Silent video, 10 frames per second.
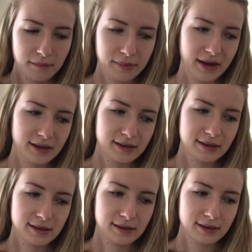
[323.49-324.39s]
But
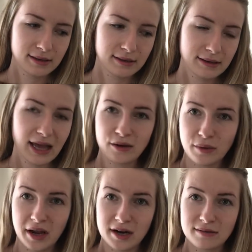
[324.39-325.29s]
I
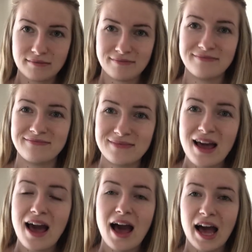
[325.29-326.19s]
don't care.
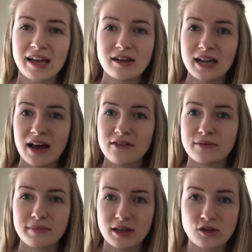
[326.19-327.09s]
I couldn't have
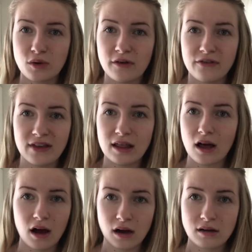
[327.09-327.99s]
it being 12 feet
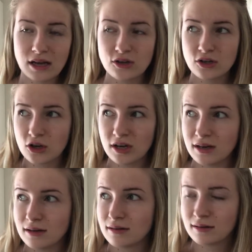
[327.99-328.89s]
long. I just
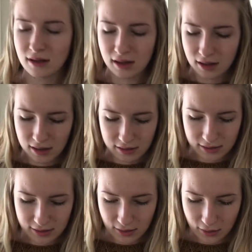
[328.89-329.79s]
couldn't.
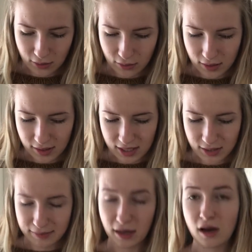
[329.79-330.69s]
So this
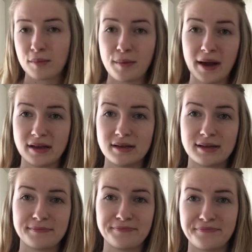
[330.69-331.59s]
was my
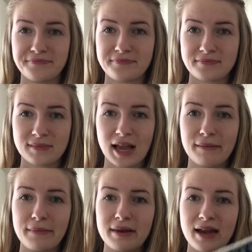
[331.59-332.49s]
compromise. And
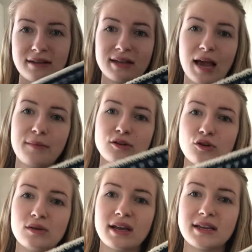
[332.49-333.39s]
maybe next time I'll
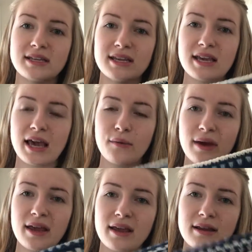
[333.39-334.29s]
do like a DK
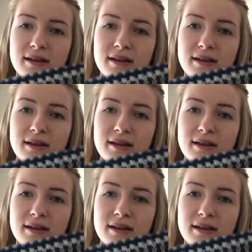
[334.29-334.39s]
weight